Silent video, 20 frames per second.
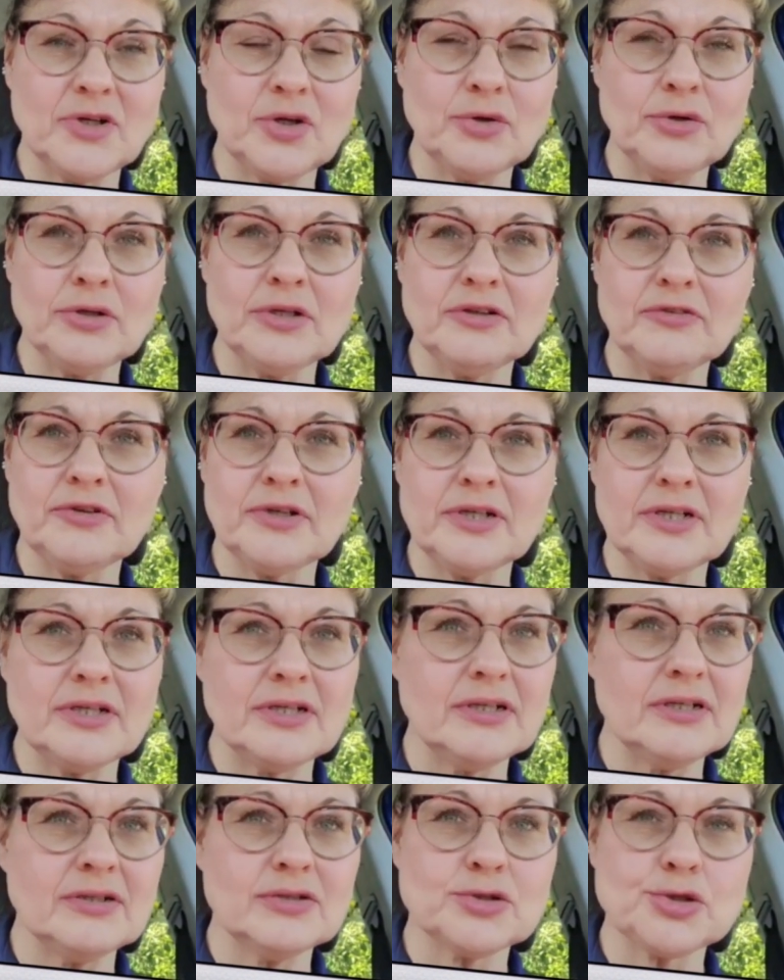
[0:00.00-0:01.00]
all of
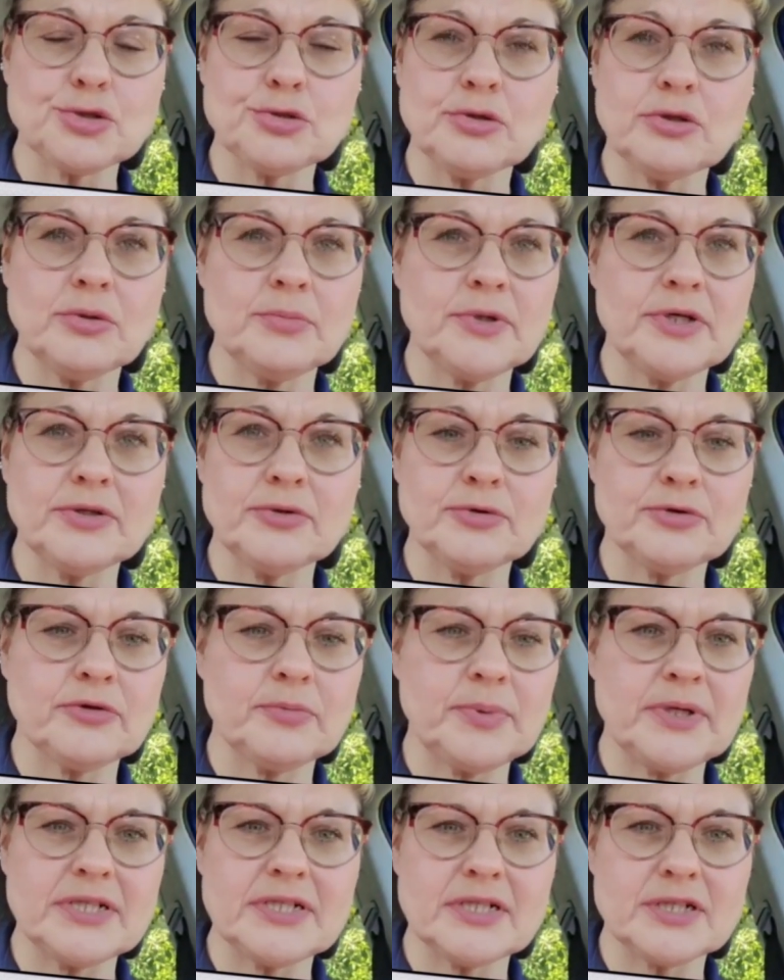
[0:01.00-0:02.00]
our trauma and
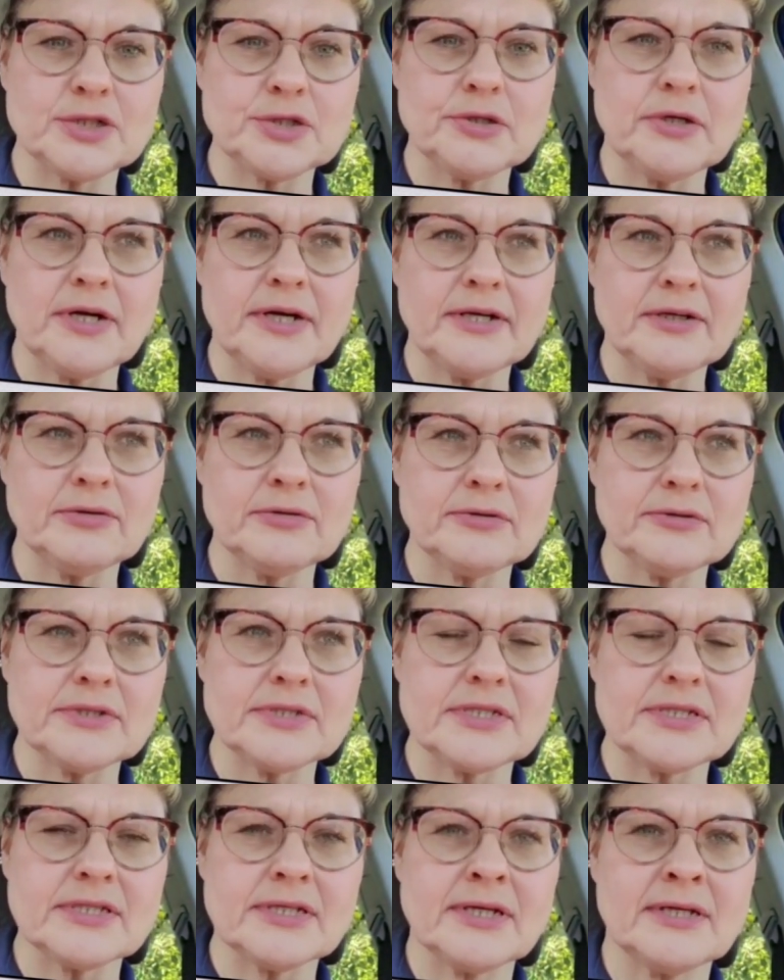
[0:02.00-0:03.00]
orthopaedic
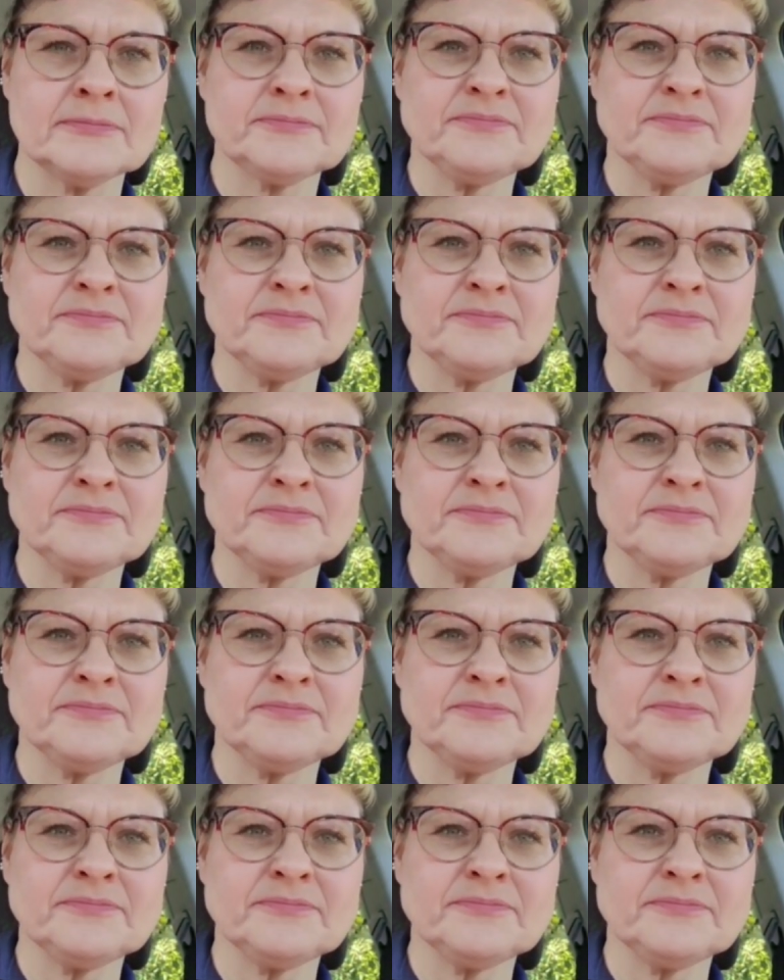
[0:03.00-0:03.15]
trials,